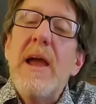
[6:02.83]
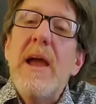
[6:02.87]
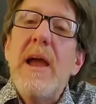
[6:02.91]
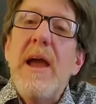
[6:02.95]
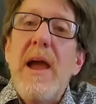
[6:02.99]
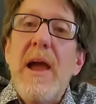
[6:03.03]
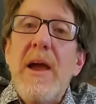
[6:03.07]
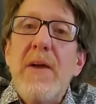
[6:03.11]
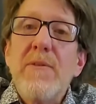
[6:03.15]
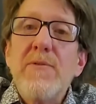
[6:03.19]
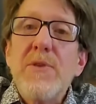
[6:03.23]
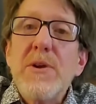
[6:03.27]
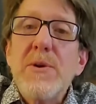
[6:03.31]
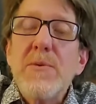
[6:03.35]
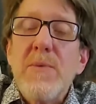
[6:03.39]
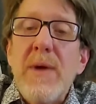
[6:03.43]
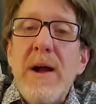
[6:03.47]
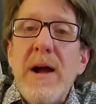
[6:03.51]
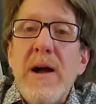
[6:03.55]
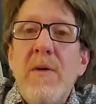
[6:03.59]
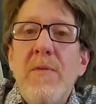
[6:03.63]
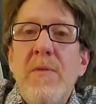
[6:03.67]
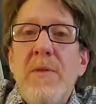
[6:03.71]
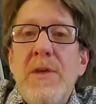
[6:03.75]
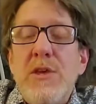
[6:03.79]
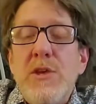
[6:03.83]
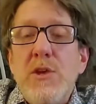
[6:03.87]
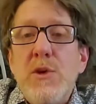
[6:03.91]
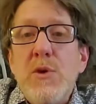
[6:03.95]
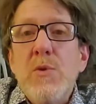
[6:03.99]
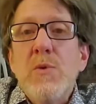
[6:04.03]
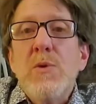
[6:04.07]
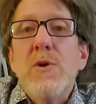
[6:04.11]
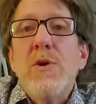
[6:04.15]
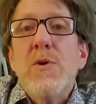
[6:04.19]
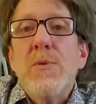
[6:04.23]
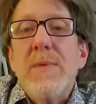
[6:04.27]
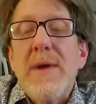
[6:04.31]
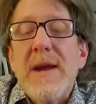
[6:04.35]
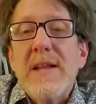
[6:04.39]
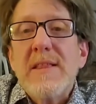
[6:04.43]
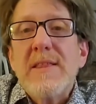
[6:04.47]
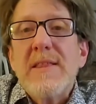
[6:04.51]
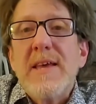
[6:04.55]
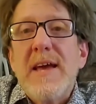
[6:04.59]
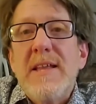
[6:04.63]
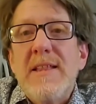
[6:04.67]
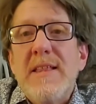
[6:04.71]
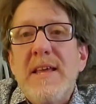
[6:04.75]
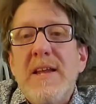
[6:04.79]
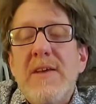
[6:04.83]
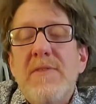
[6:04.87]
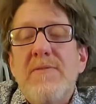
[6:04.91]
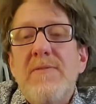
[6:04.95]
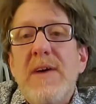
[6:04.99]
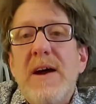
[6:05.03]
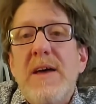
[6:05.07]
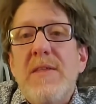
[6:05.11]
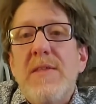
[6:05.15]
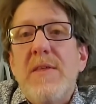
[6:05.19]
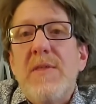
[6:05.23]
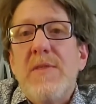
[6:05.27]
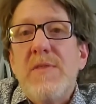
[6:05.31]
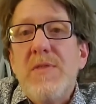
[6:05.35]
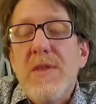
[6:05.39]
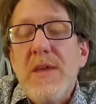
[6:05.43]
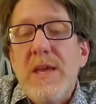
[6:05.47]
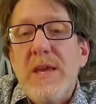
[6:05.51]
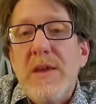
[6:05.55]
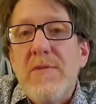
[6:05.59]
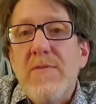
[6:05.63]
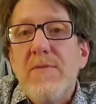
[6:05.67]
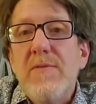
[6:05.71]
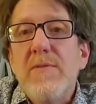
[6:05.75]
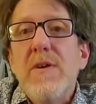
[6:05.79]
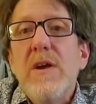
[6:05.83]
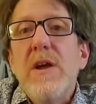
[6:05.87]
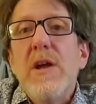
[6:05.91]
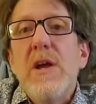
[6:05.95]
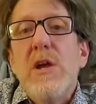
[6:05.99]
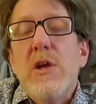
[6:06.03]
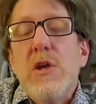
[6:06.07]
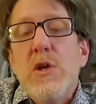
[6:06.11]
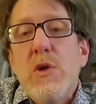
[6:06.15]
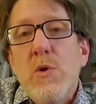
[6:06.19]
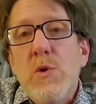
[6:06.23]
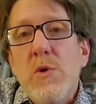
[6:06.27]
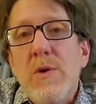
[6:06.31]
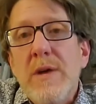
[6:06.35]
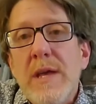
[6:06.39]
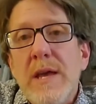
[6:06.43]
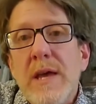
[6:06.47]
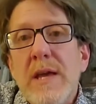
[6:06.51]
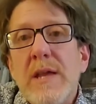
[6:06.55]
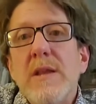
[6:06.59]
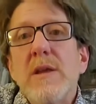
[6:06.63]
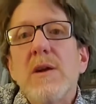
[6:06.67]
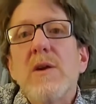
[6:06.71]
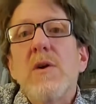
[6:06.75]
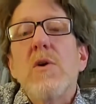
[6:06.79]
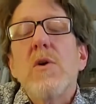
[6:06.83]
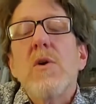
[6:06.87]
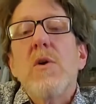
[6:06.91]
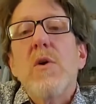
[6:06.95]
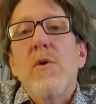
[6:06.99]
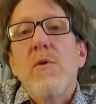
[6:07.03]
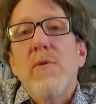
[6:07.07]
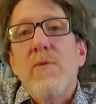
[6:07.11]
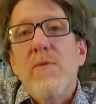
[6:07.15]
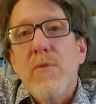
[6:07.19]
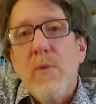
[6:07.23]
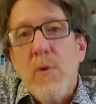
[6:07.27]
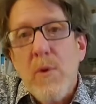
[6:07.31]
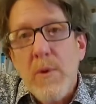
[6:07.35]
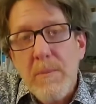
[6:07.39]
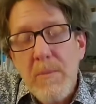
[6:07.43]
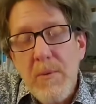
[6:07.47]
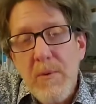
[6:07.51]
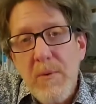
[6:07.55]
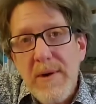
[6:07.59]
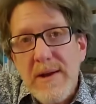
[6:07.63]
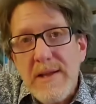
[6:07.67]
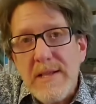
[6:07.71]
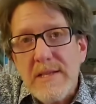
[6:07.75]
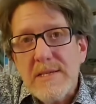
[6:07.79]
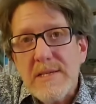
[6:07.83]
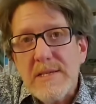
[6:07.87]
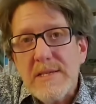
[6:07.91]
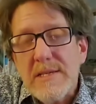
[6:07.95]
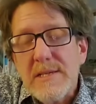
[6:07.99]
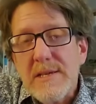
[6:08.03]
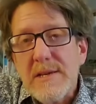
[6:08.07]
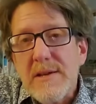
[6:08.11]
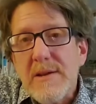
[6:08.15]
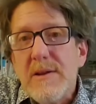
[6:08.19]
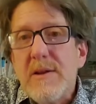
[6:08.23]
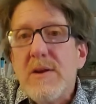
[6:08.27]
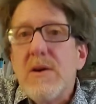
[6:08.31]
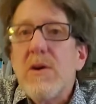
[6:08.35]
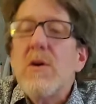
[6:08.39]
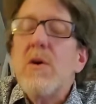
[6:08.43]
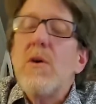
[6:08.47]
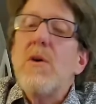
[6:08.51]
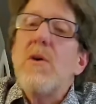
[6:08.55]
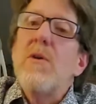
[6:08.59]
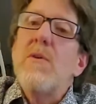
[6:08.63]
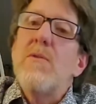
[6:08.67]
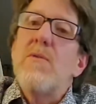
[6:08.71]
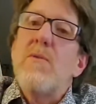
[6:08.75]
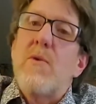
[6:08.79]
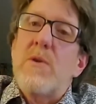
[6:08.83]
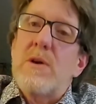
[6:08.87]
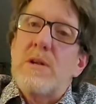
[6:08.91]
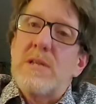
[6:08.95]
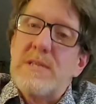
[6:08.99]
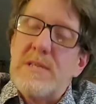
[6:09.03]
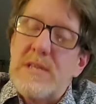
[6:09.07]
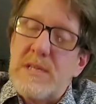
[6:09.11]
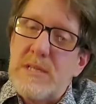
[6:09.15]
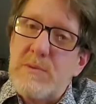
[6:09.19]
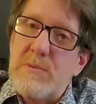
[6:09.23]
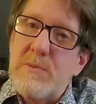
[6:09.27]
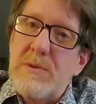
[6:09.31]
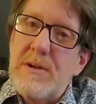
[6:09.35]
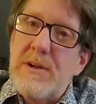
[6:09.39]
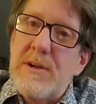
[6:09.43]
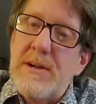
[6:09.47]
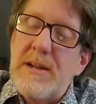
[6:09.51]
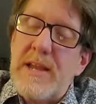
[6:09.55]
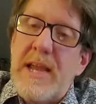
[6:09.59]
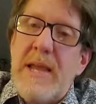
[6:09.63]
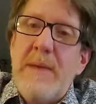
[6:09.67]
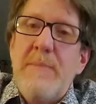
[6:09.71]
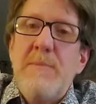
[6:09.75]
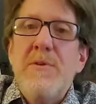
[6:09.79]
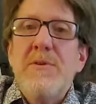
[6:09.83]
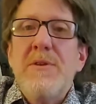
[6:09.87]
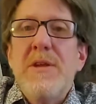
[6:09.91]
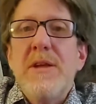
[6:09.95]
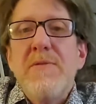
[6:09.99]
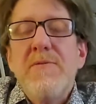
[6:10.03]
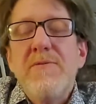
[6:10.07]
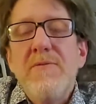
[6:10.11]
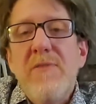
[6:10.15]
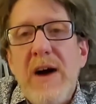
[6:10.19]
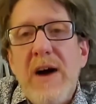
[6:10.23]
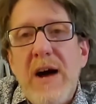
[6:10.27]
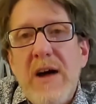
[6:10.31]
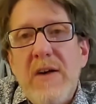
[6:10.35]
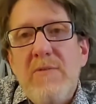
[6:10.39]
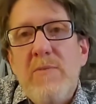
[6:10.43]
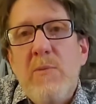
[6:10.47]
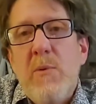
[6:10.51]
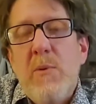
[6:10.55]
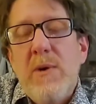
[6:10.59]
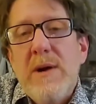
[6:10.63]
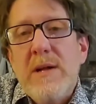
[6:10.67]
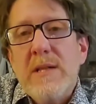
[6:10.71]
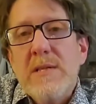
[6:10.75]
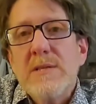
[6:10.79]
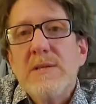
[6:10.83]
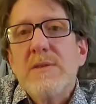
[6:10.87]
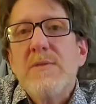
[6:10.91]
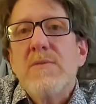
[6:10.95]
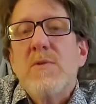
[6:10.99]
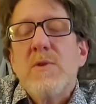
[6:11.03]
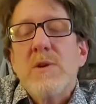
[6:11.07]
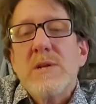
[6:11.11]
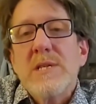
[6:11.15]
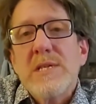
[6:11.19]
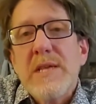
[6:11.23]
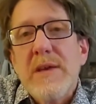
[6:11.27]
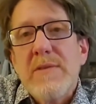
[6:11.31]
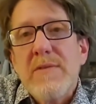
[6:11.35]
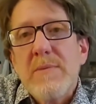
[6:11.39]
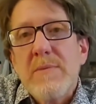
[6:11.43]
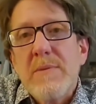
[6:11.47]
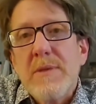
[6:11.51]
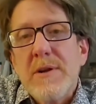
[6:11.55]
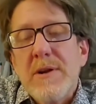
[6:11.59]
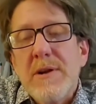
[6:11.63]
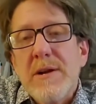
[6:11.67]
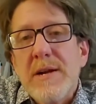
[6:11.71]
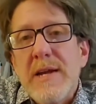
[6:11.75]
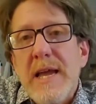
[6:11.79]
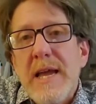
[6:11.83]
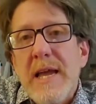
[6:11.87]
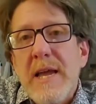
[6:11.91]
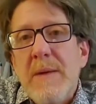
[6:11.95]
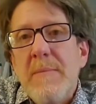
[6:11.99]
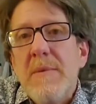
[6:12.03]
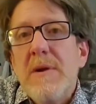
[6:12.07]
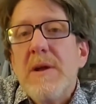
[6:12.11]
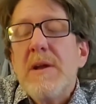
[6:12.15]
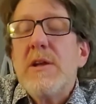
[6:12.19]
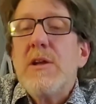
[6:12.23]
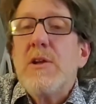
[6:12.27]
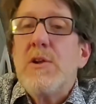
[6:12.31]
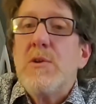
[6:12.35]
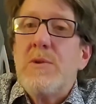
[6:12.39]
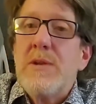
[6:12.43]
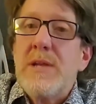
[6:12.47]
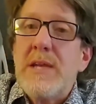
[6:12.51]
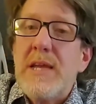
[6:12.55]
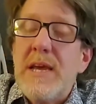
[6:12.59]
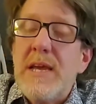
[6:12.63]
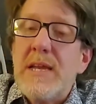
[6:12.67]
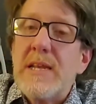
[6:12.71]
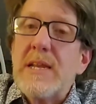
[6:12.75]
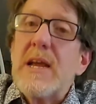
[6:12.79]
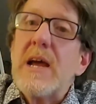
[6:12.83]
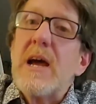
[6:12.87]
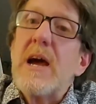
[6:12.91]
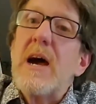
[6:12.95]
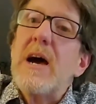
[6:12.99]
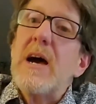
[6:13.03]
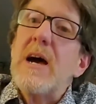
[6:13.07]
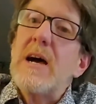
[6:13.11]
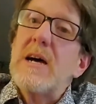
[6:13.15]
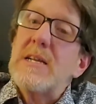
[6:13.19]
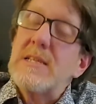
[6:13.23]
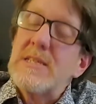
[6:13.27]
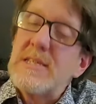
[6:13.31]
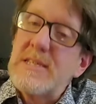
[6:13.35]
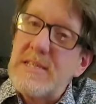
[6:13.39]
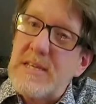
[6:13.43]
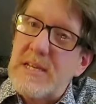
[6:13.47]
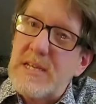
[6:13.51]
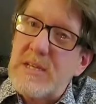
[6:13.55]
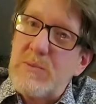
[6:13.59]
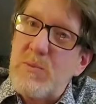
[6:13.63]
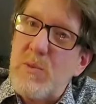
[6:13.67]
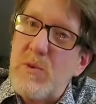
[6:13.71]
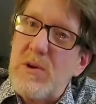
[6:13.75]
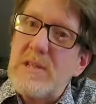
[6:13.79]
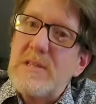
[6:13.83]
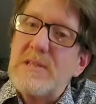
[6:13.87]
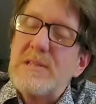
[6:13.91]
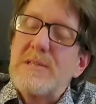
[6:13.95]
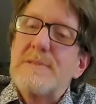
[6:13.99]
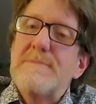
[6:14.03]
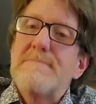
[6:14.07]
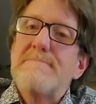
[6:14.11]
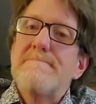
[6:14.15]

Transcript: every round that you correctly identify the thief, you'll get 4 points. For a 6-player game, you'd get 5 points. For a 7-player game, you'd get 6 points.